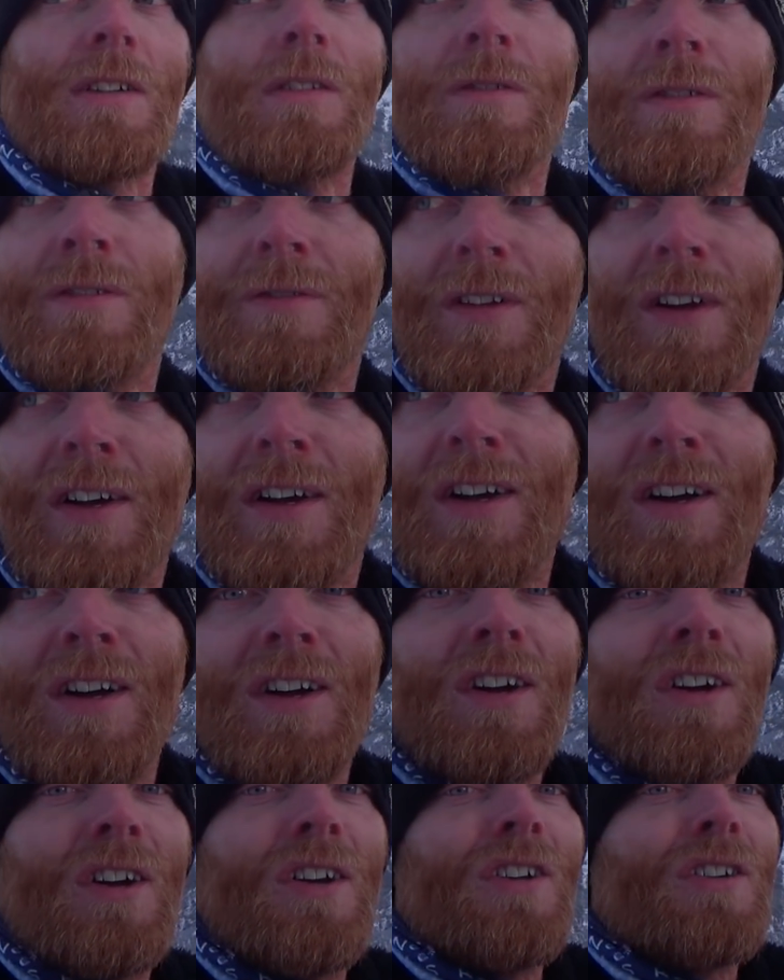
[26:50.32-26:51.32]
on.
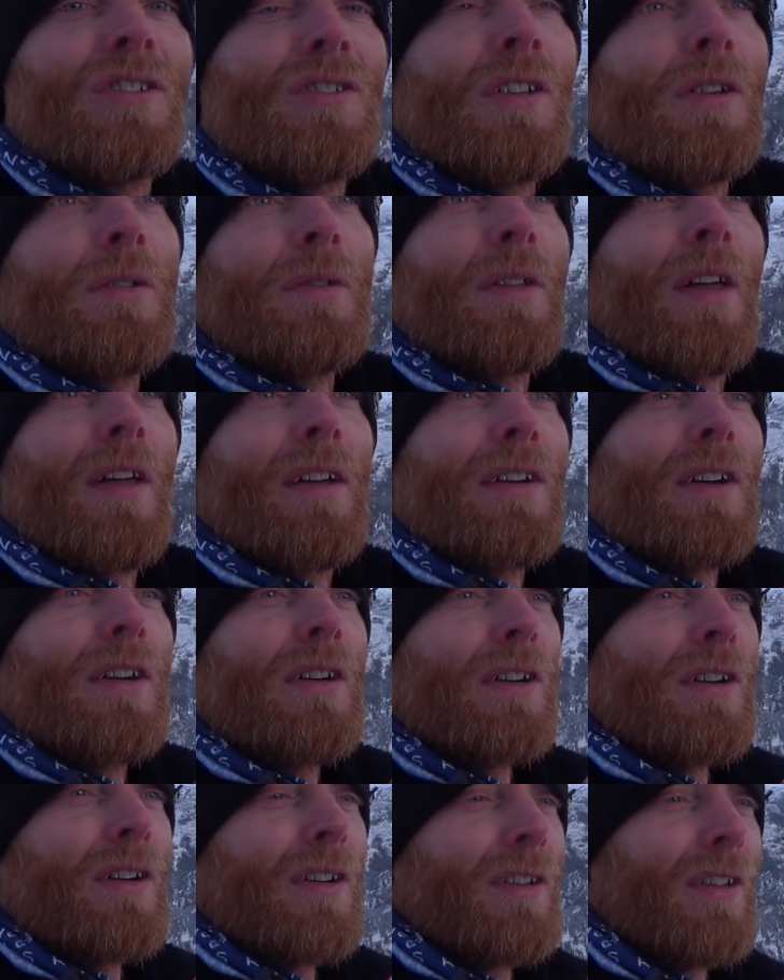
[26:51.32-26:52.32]
So they
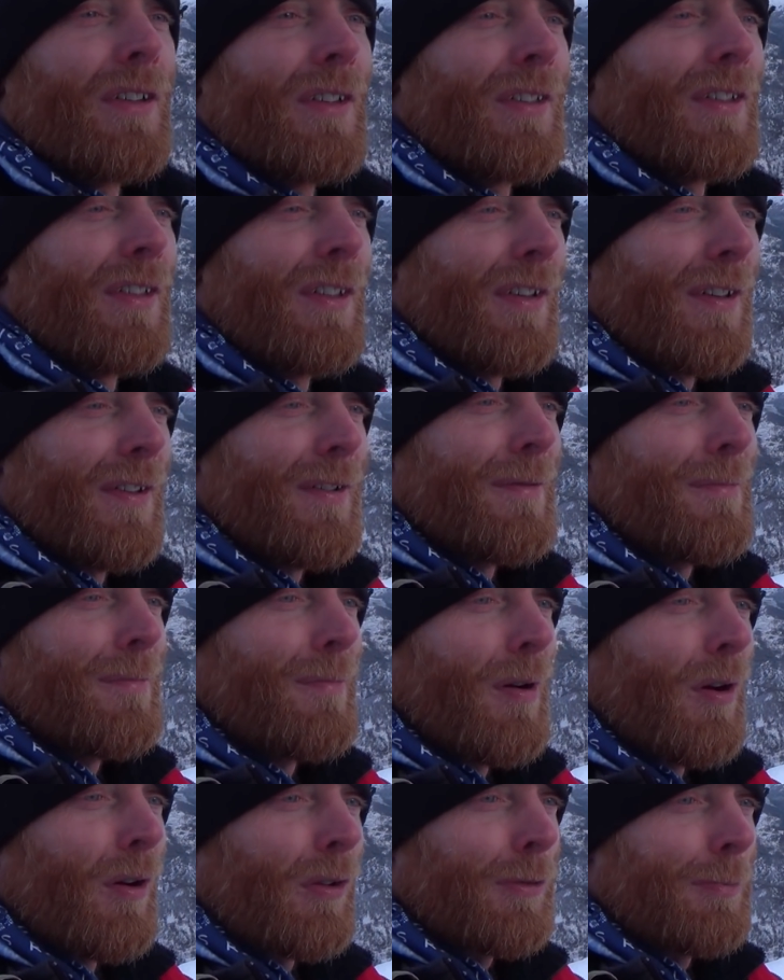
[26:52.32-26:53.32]

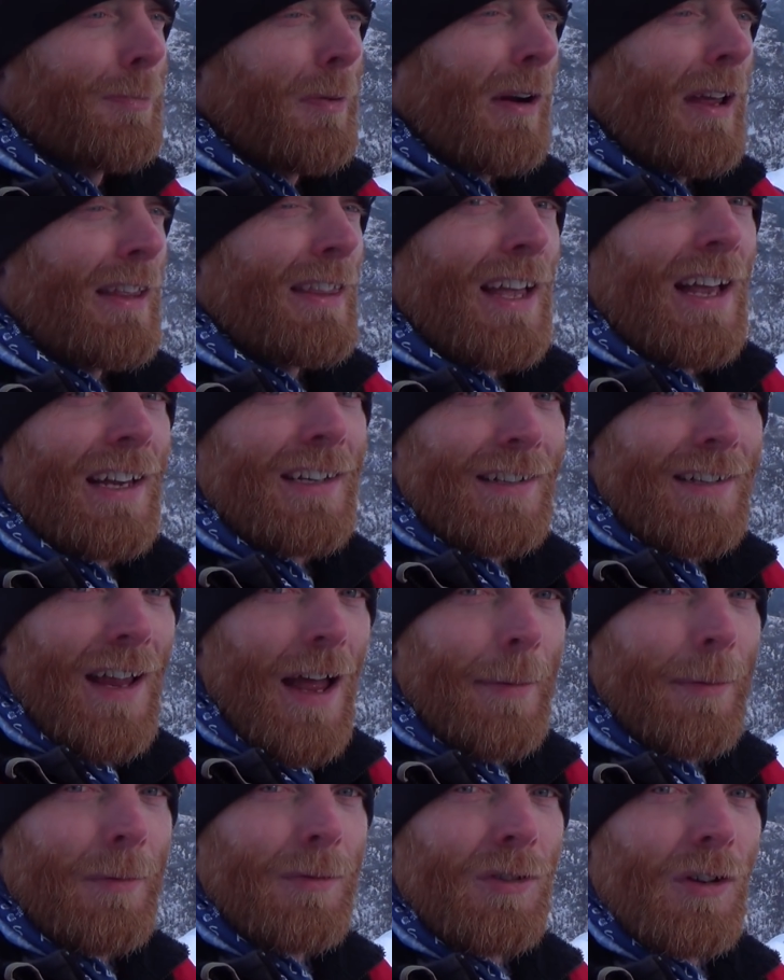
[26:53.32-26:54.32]
put a spring in their
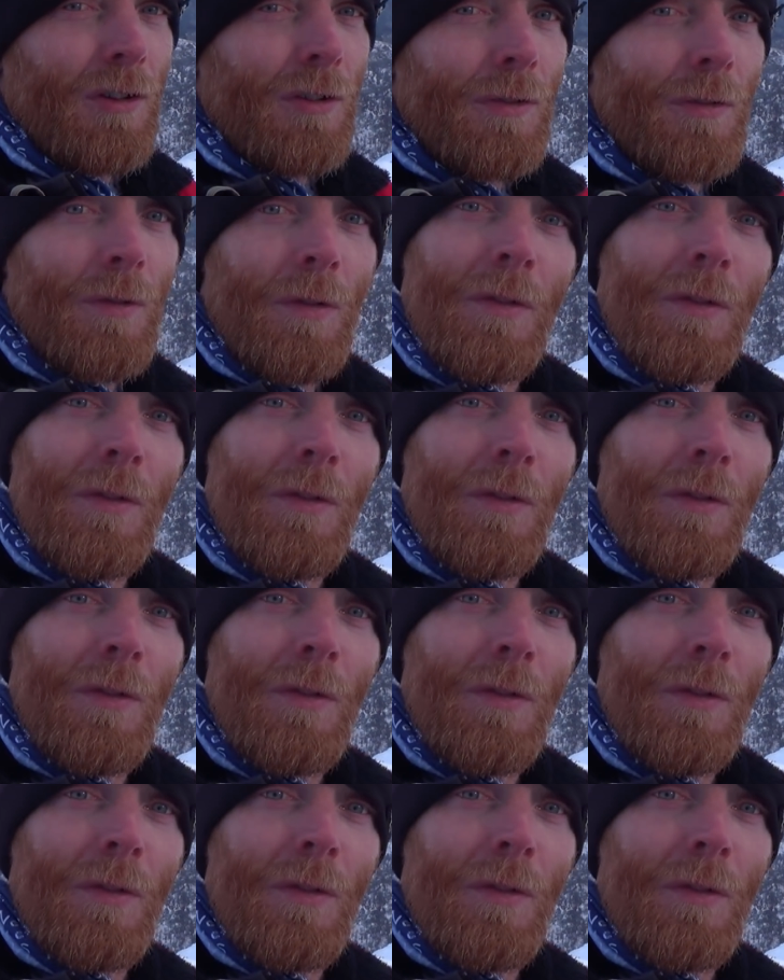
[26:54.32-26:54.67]
step. And so,